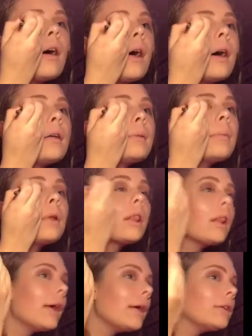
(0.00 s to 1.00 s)
and
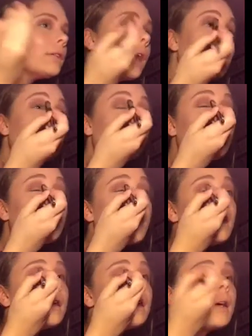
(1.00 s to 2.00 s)
blend. Like,
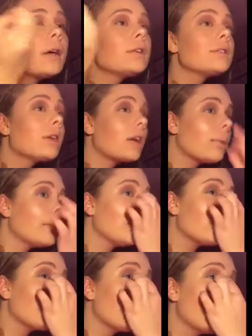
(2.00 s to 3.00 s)
blending is gonna be
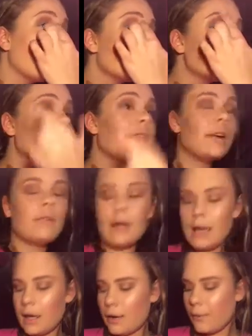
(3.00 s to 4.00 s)
your best friend
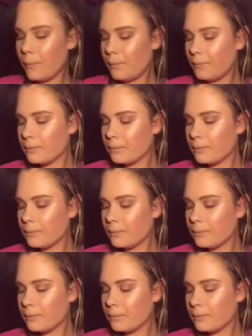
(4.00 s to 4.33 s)
right now.